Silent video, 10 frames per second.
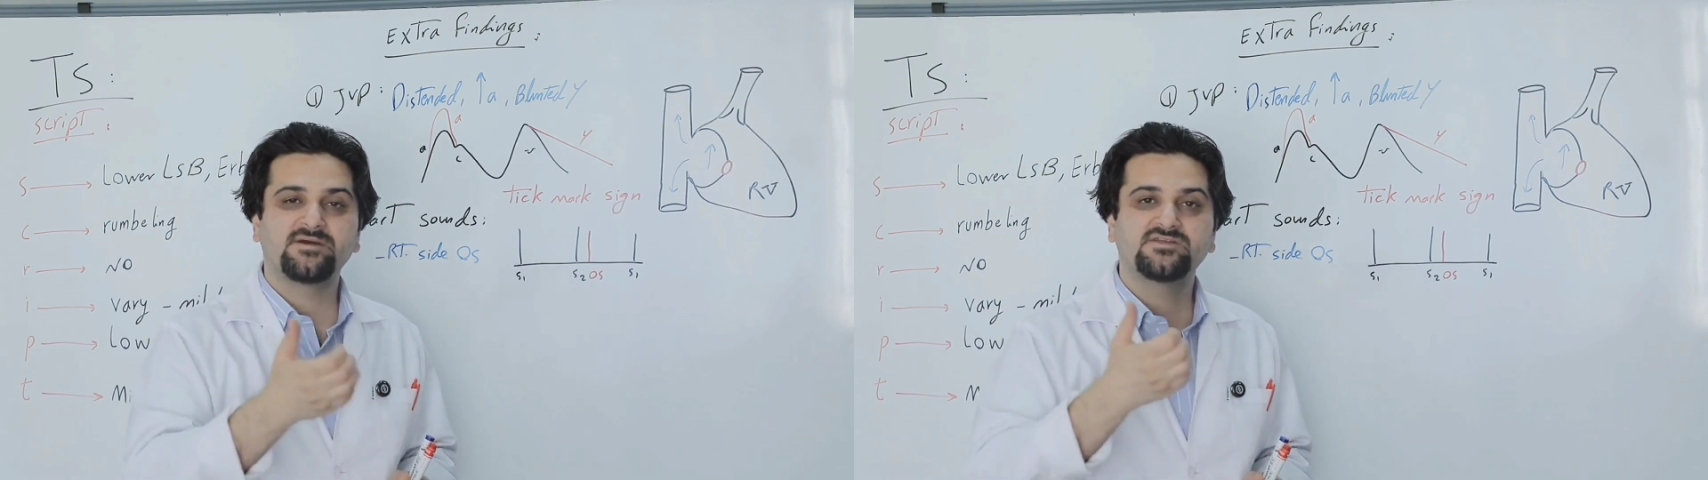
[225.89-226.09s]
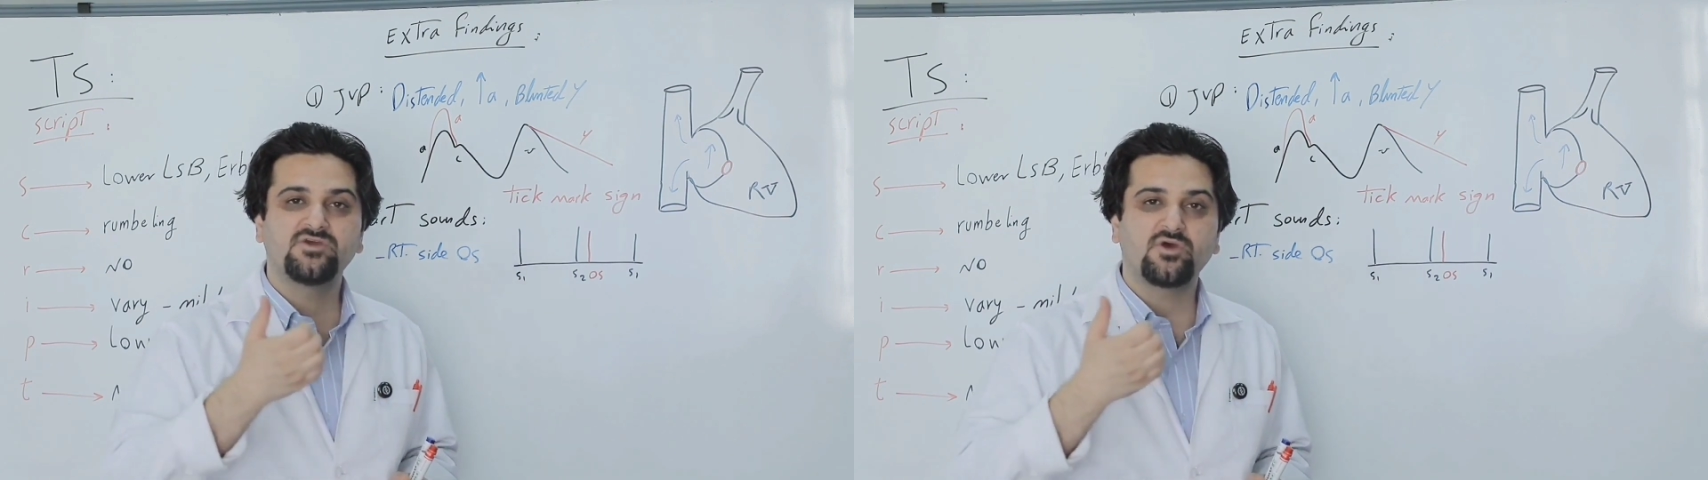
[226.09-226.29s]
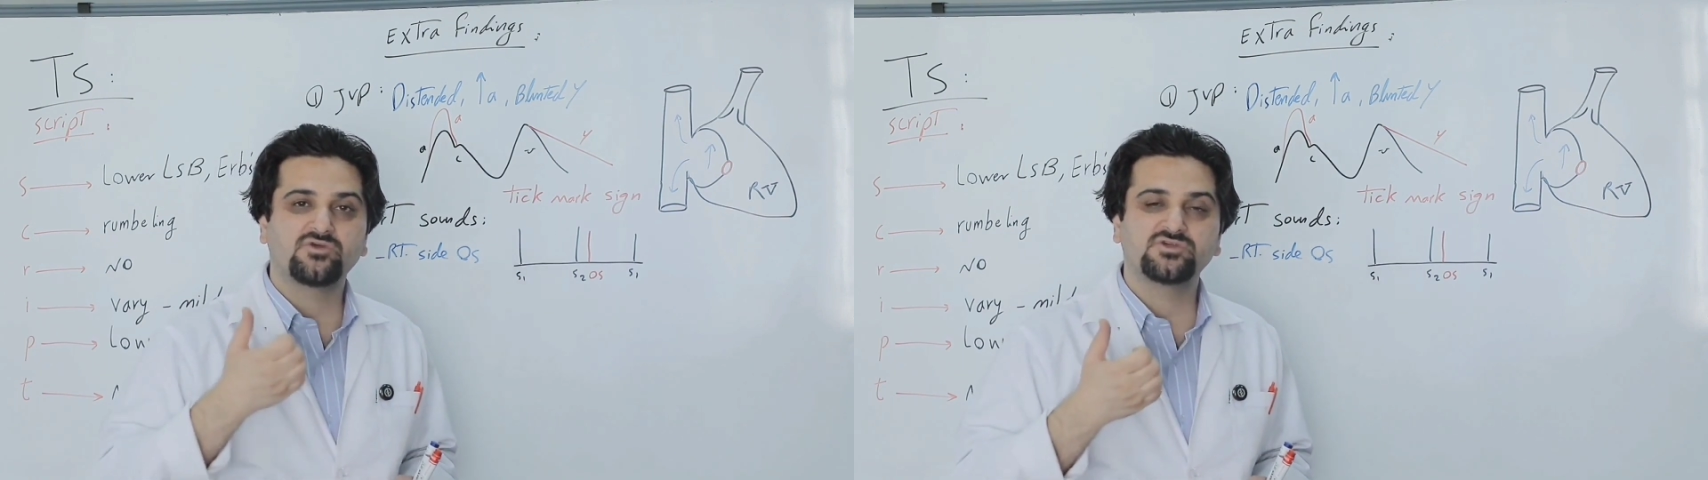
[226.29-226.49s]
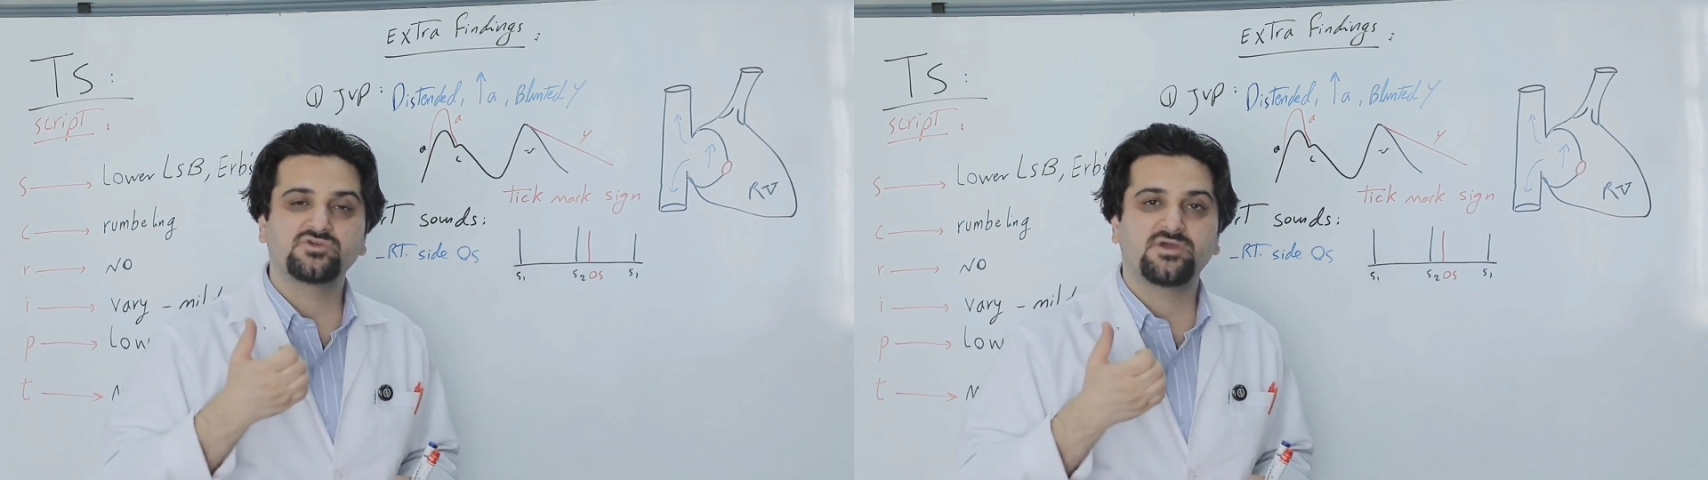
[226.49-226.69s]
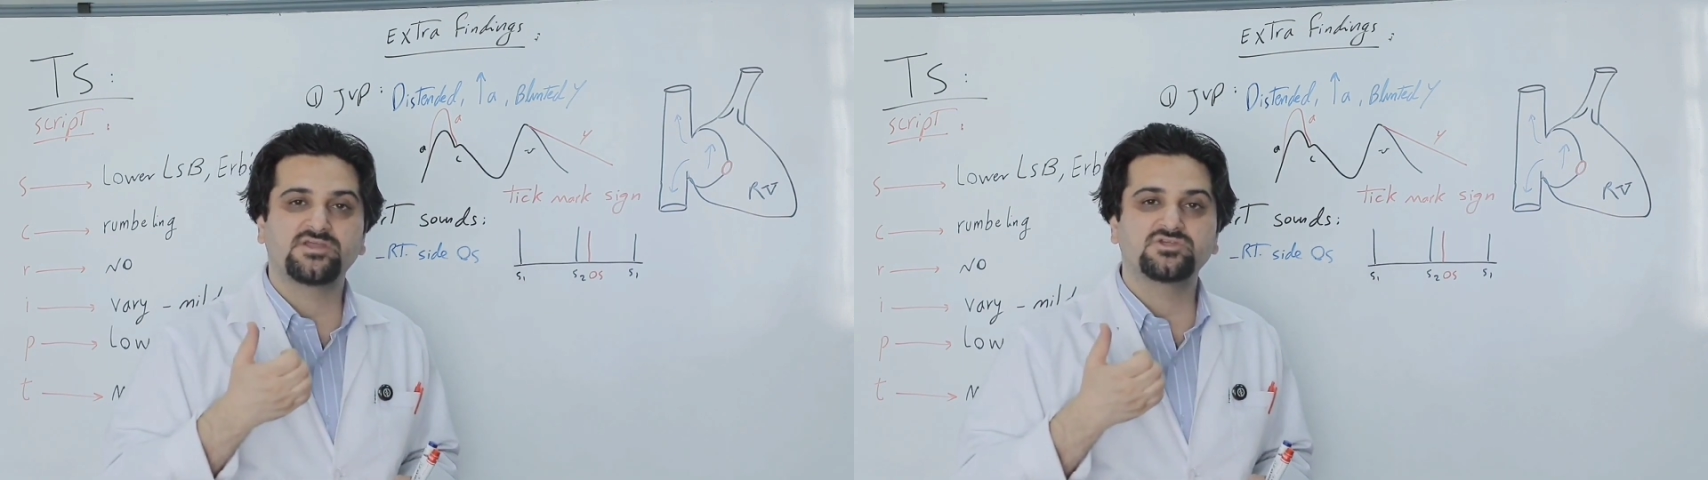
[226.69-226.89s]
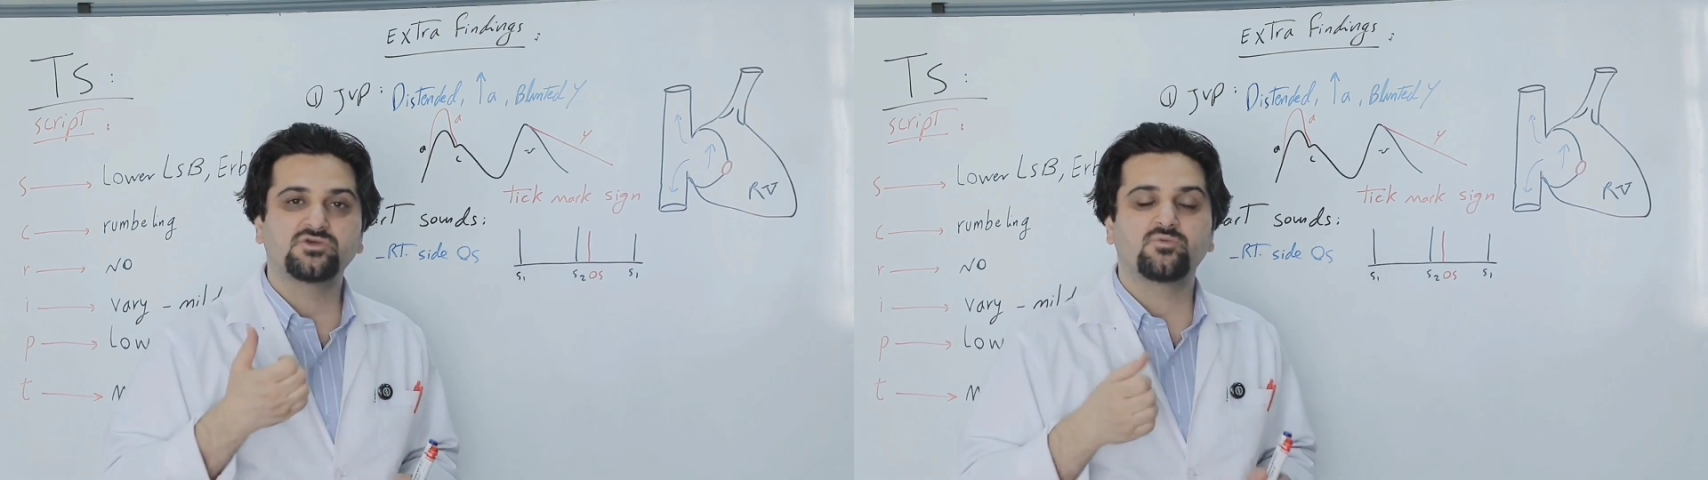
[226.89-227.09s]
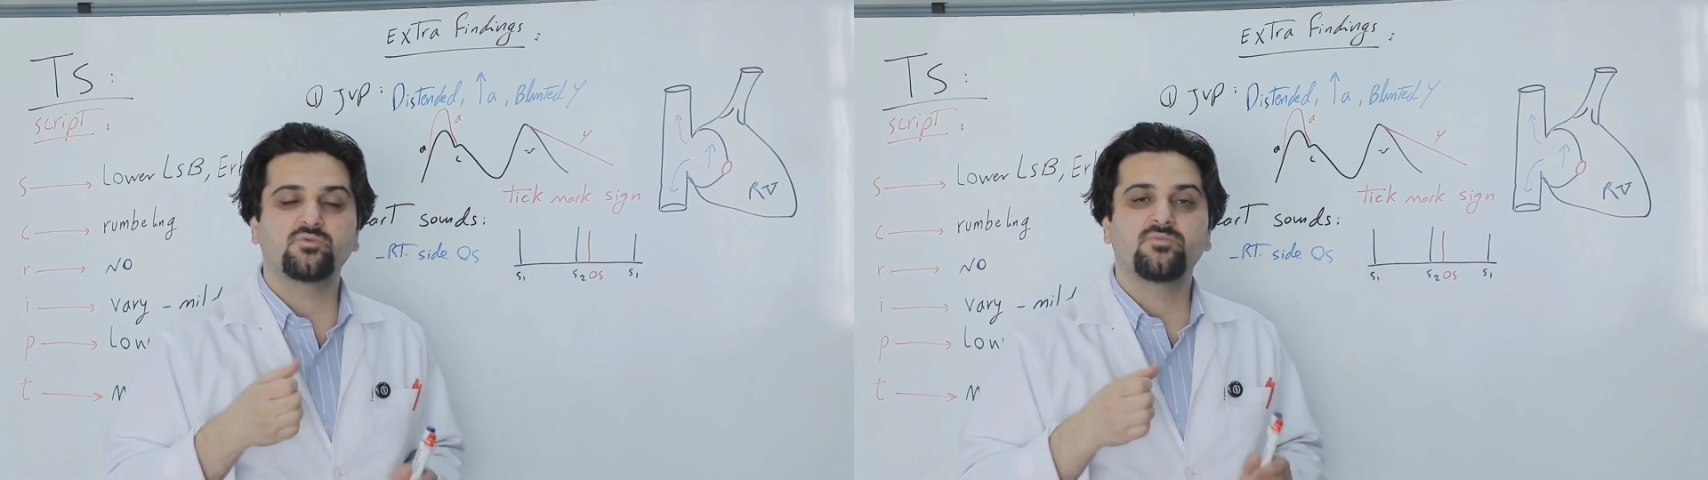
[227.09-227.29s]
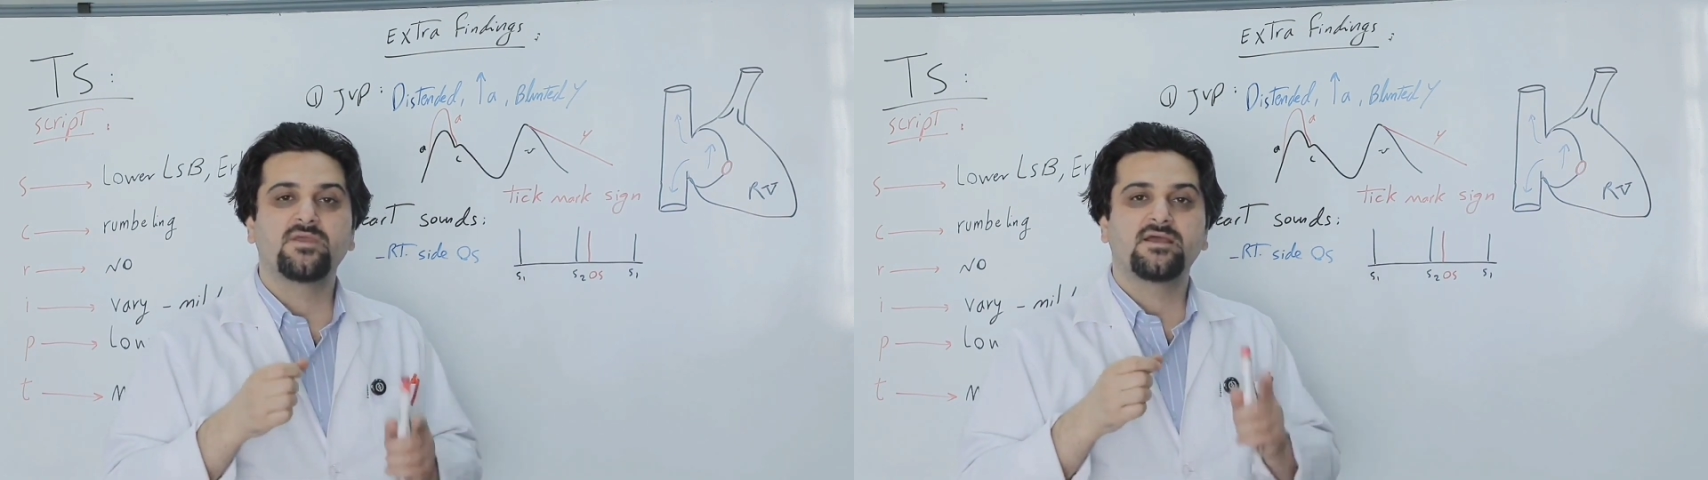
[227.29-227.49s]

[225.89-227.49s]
gets closer to S2,